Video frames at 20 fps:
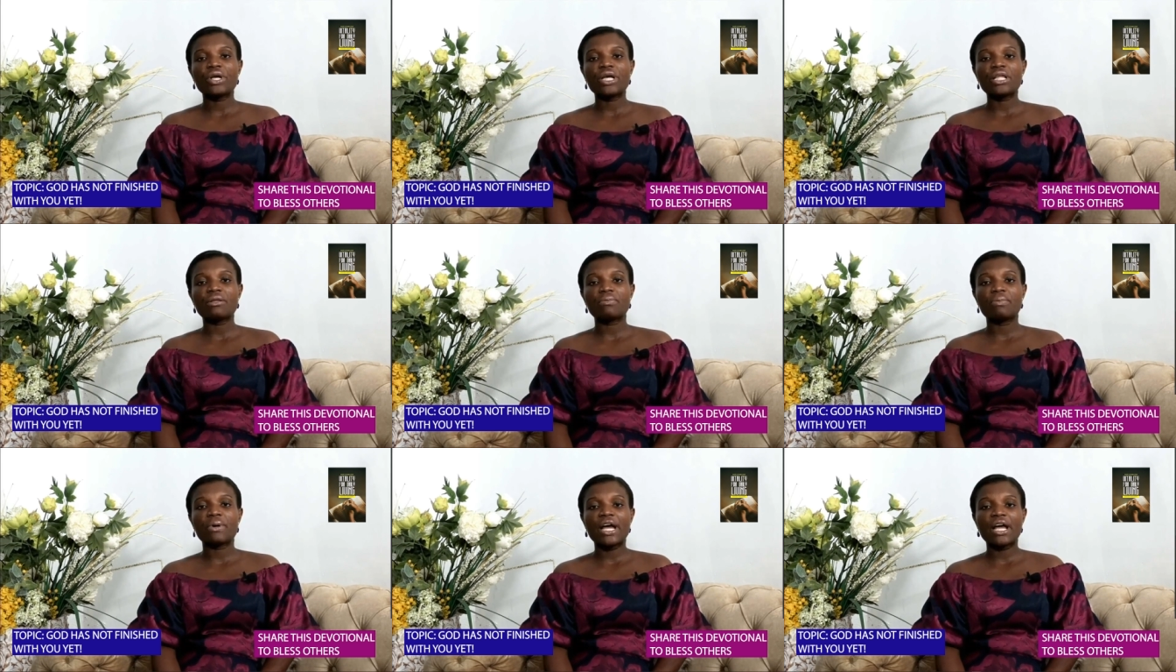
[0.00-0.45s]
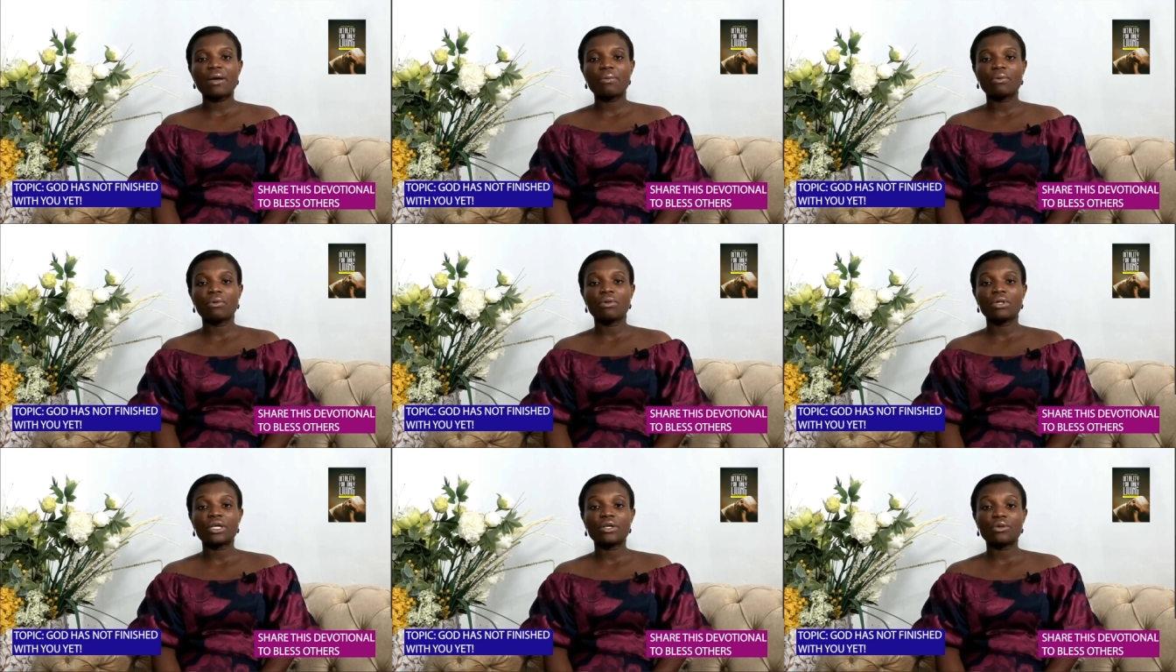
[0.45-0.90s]
To read the
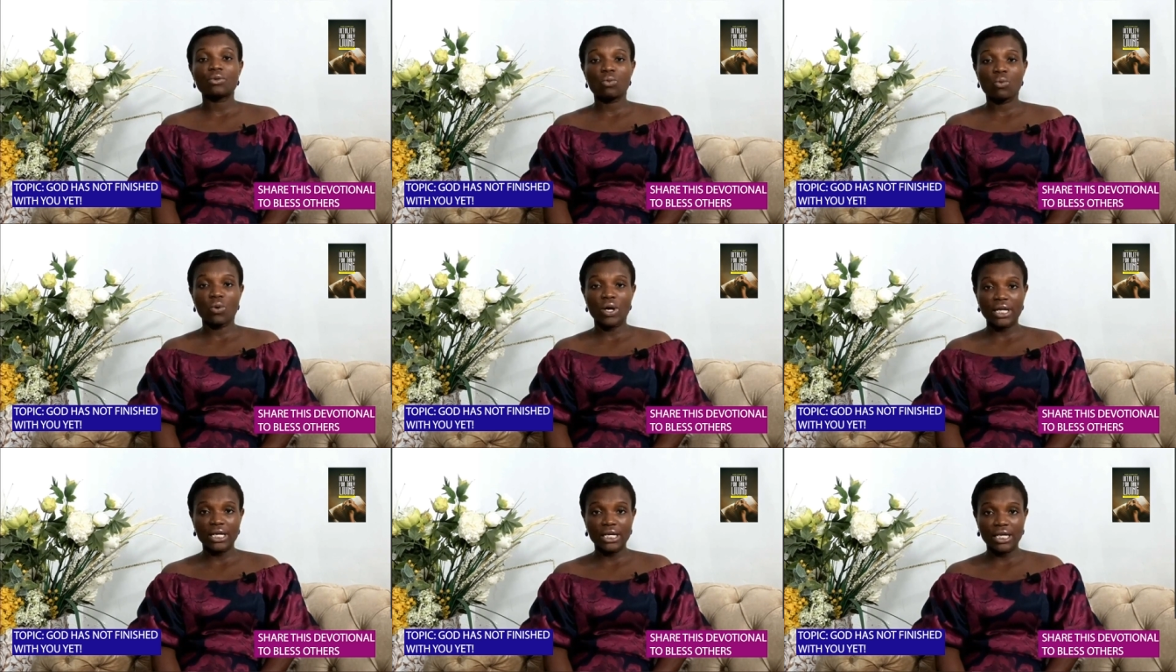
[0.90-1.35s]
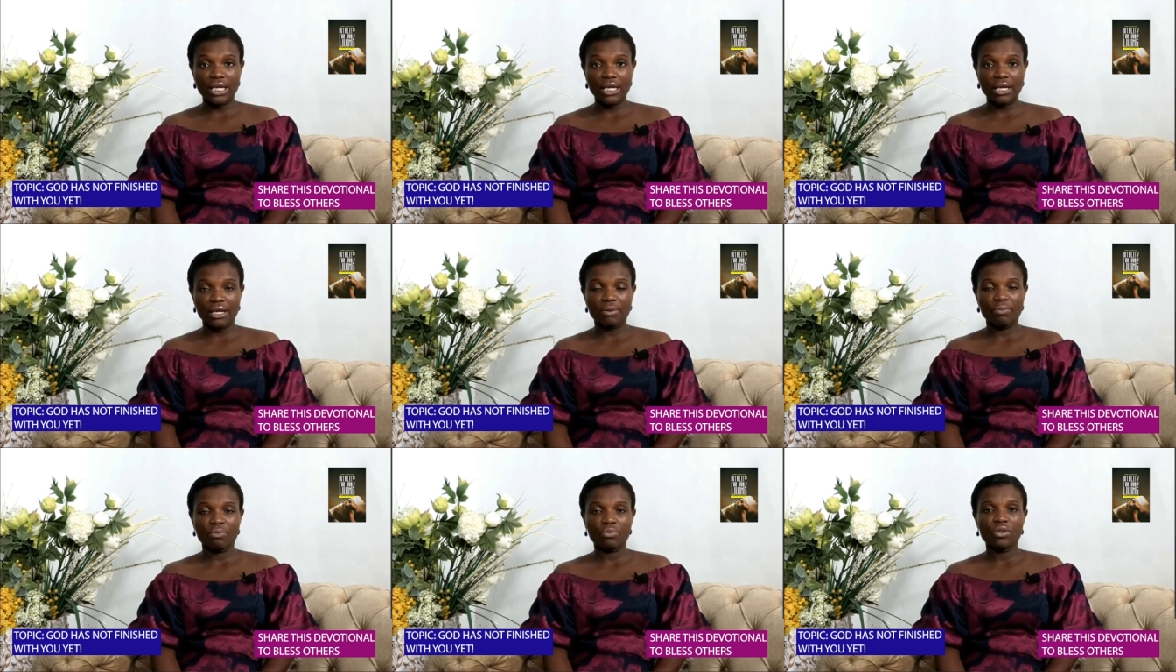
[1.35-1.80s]
Bible in
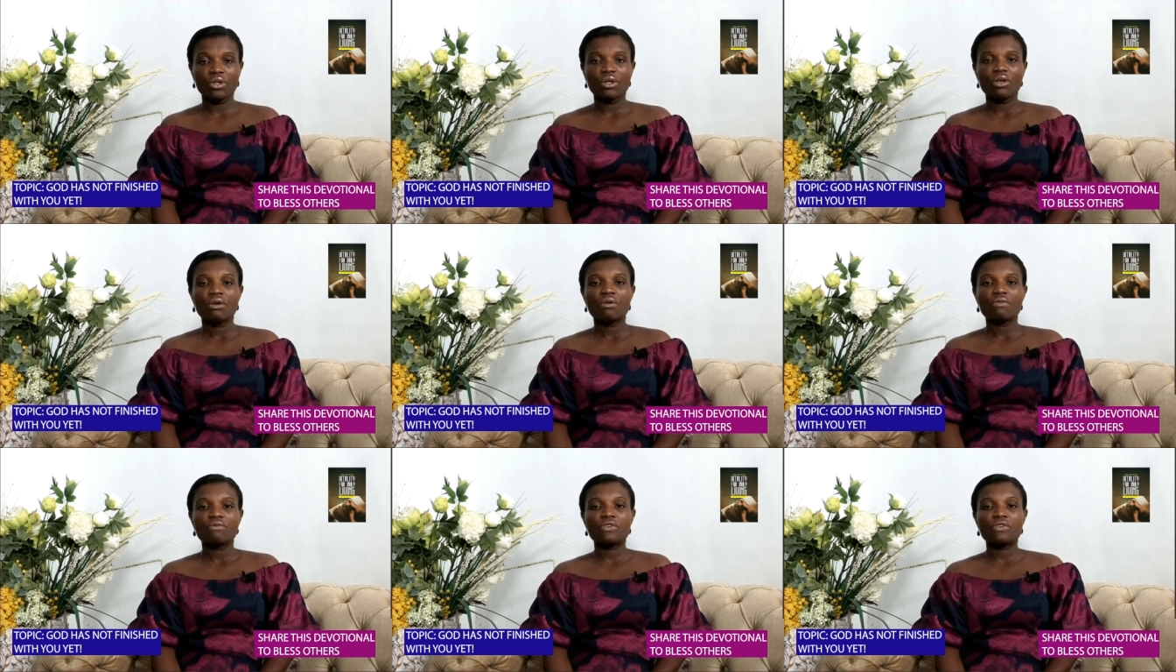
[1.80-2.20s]
one year.